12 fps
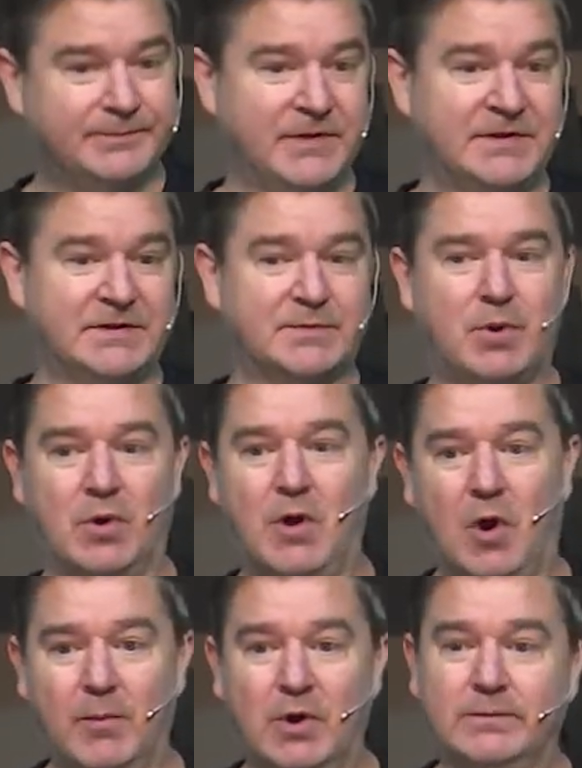this is Pearl
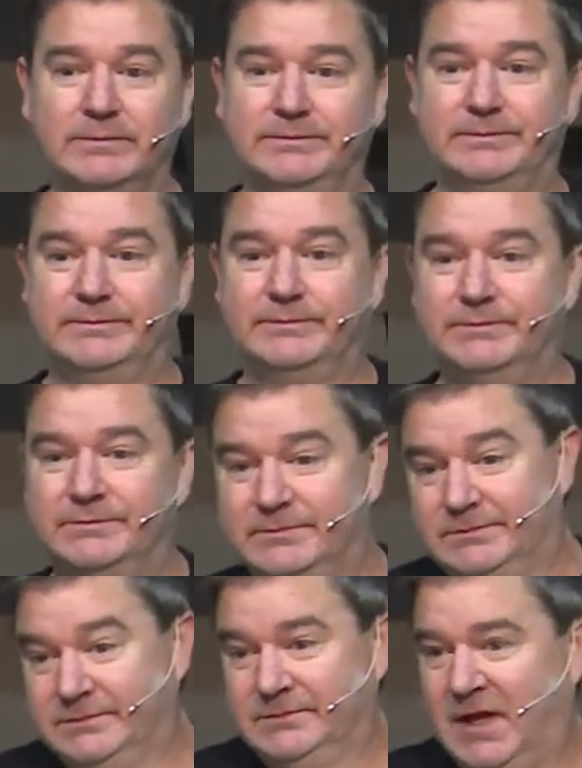Harbor.
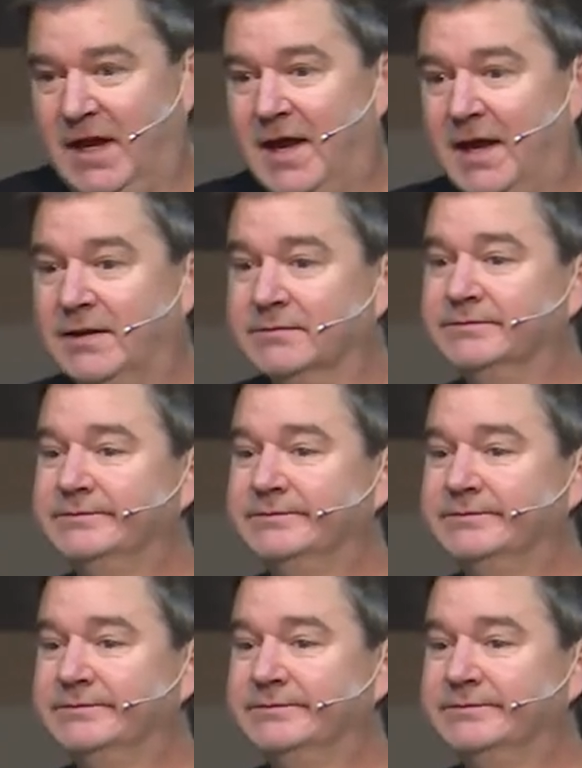And,